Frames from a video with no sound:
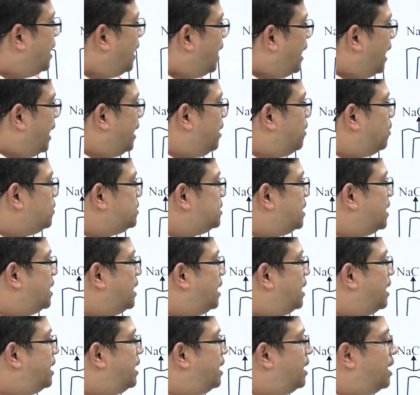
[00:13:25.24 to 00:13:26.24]
hydrogen
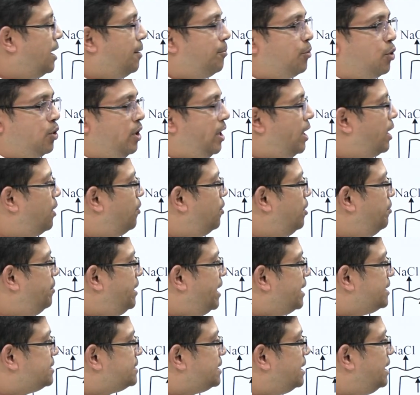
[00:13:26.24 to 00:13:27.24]
ion and ammonia will be
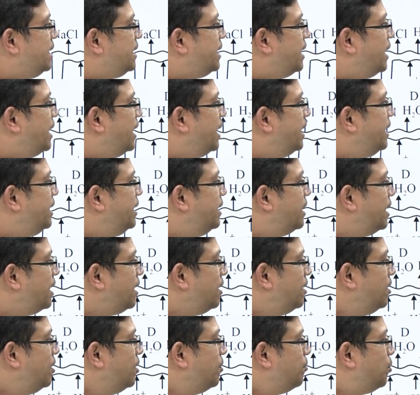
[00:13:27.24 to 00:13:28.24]
excreted, and here
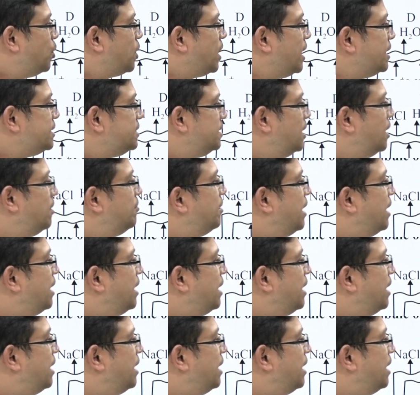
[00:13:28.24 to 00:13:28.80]
potassium,